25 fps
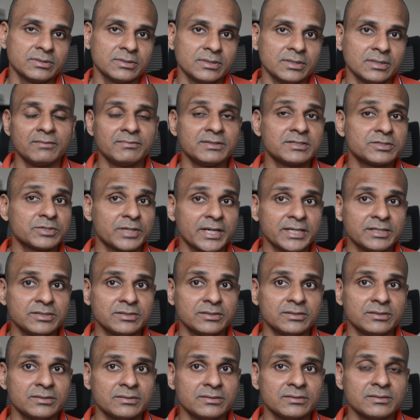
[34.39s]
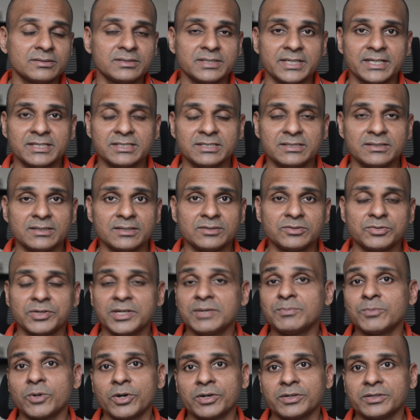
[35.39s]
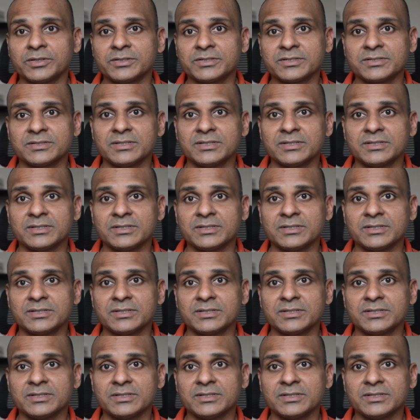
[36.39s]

We'll try to test three models,